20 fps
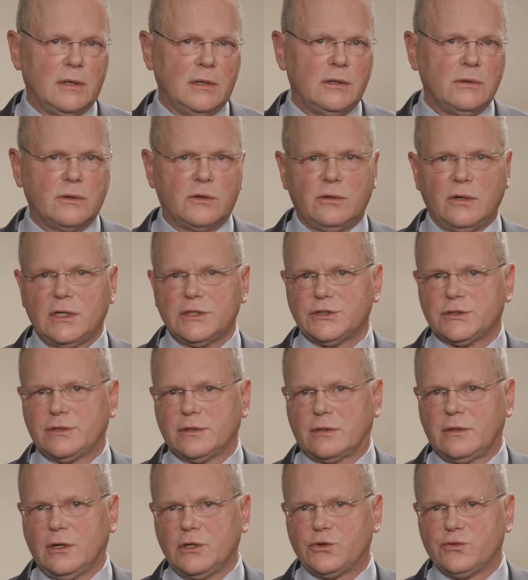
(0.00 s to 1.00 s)
Across
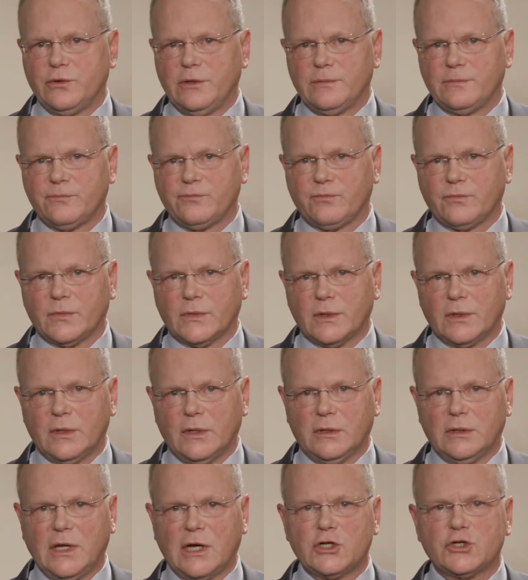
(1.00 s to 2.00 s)
the country,
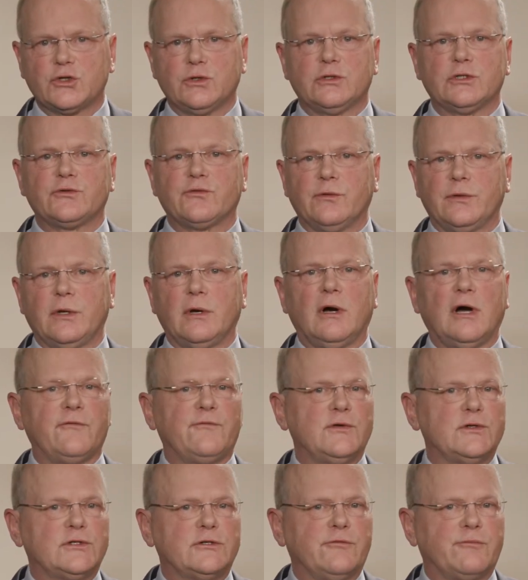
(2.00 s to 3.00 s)
elections for the
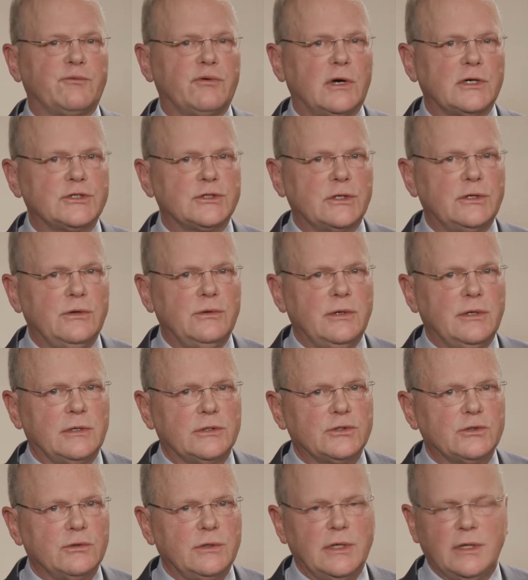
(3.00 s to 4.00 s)
office of prosecuting
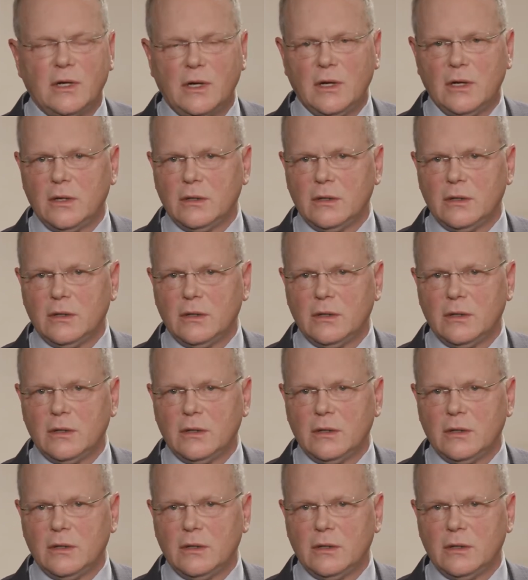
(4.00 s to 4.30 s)
attorney